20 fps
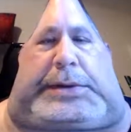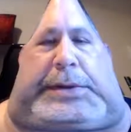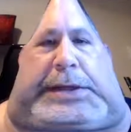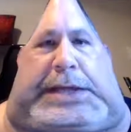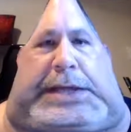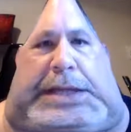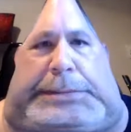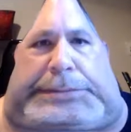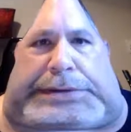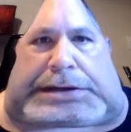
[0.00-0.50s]
But
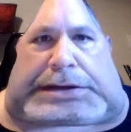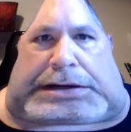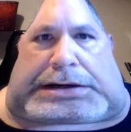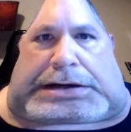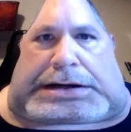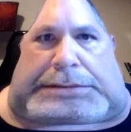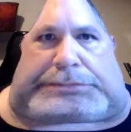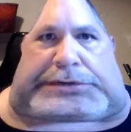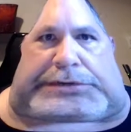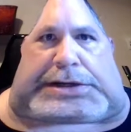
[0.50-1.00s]
keep your
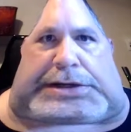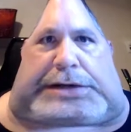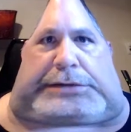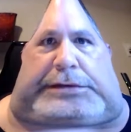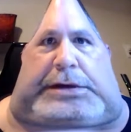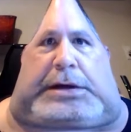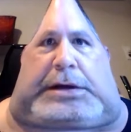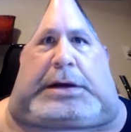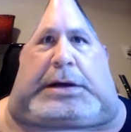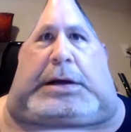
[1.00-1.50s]
arms
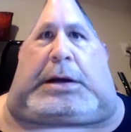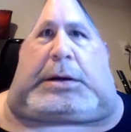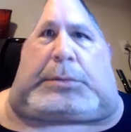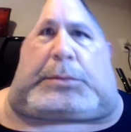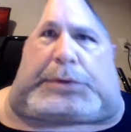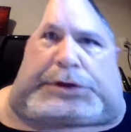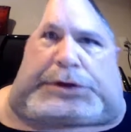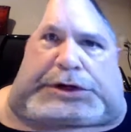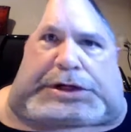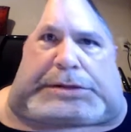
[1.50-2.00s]
out there
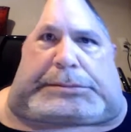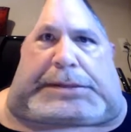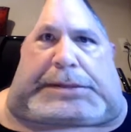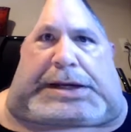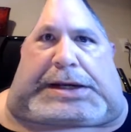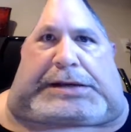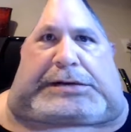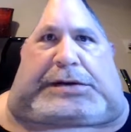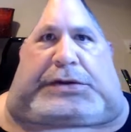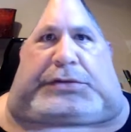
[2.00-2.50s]
where you can
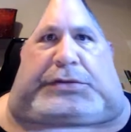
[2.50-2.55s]
make